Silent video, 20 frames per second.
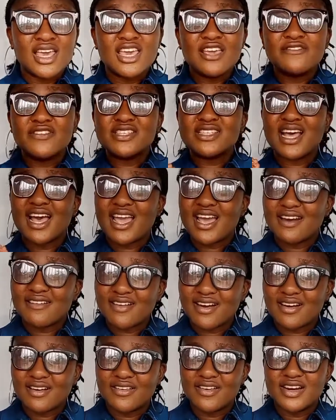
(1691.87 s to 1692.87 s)
if this
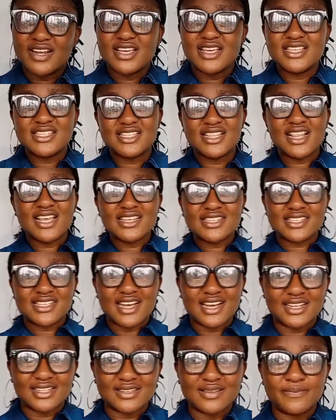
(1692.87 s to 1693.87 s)
IRR is less
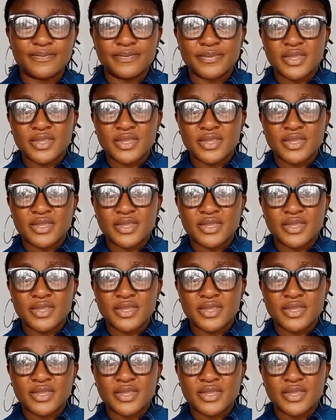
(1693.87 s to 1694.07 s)
than